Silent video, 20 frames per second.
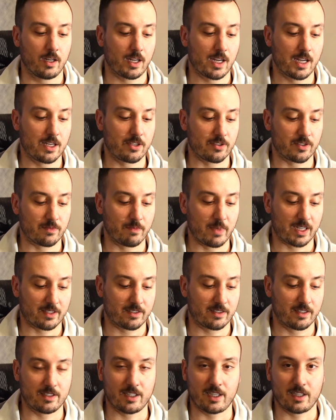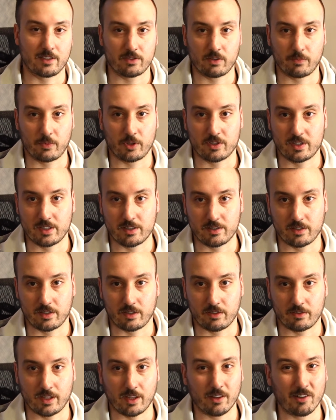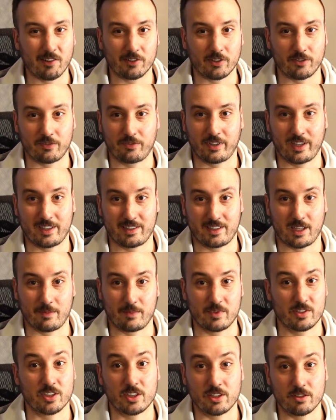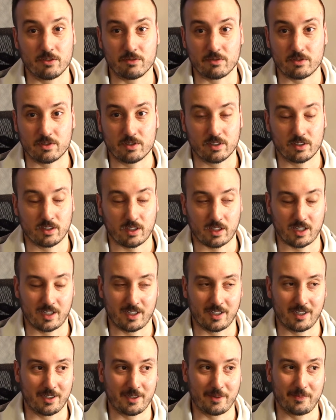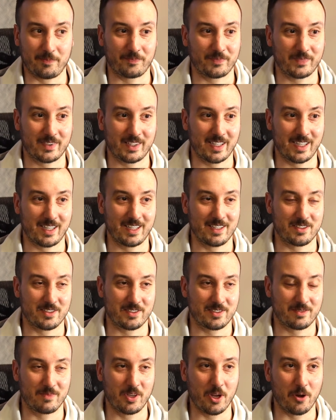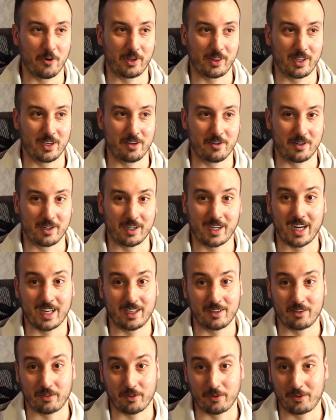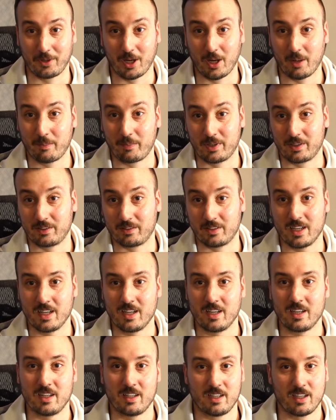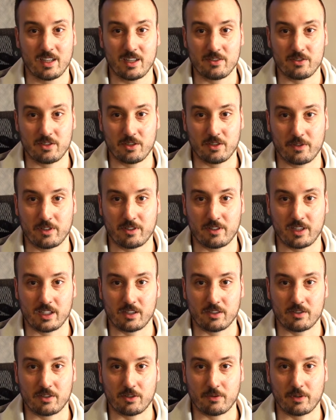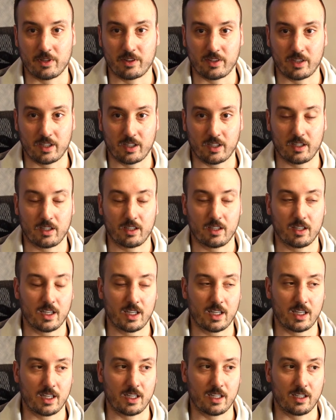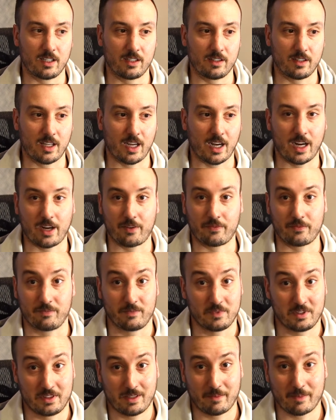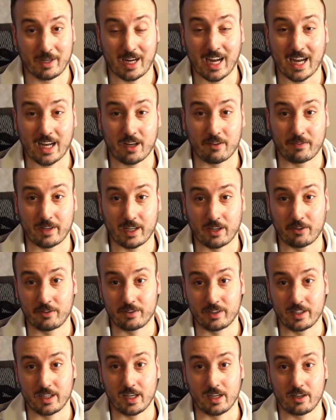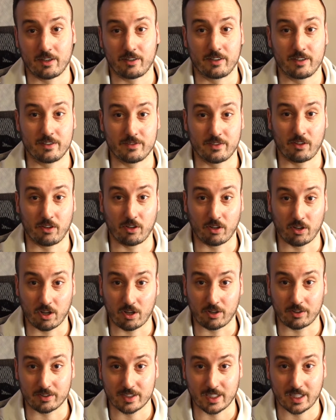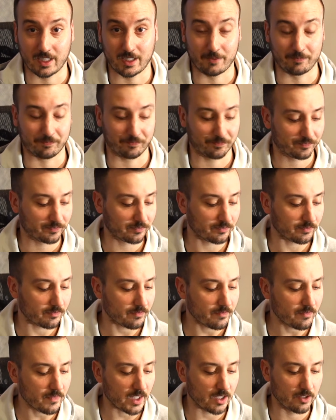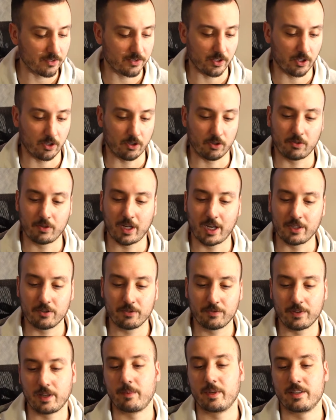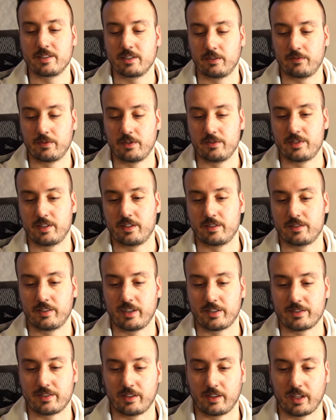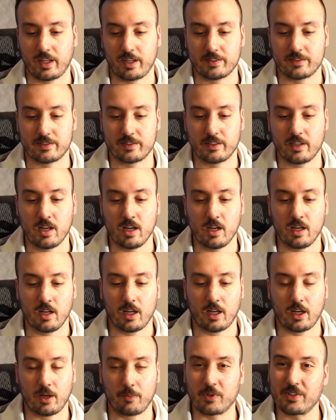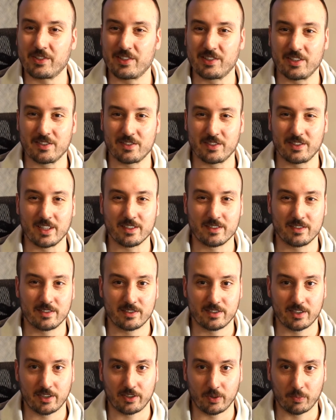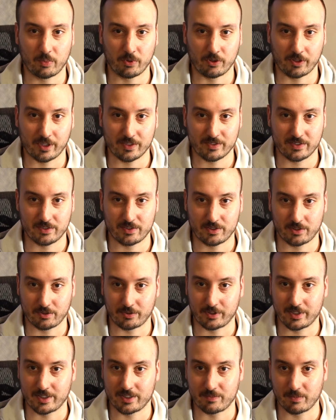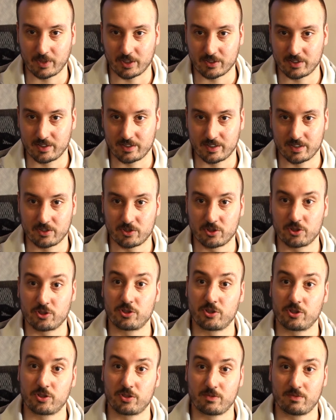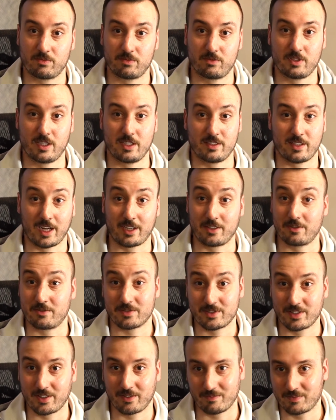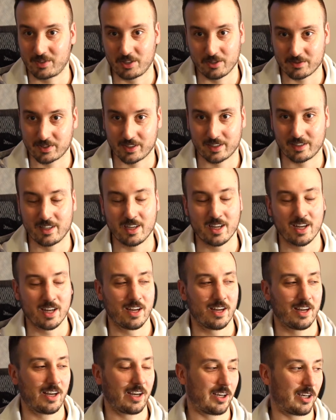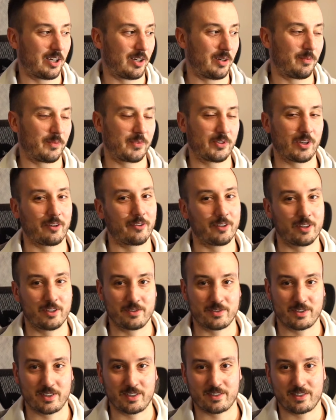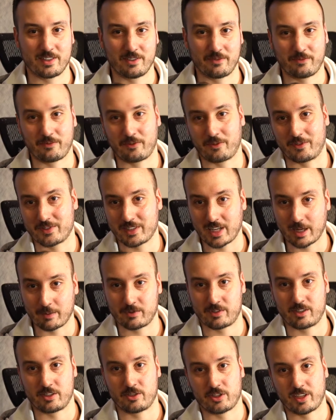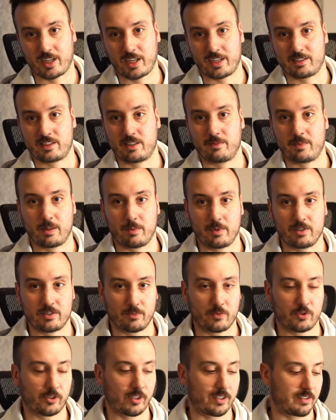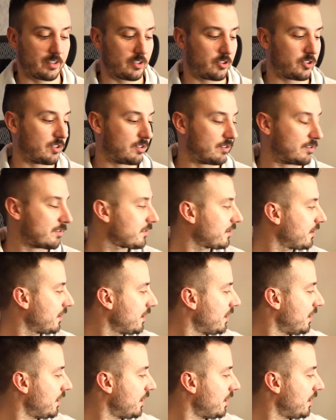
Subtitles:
It just makes the day so much easier. The longer flight time is huge. Just knowing that you can kind of throw it up and you need to do with it and not have, I mean, a half hour in the air is a long time. So I do find myself using this less and less because it doesn't necessarily progress the story as much as I used to use it. So I only use this for establishing shots and maybe some transitions.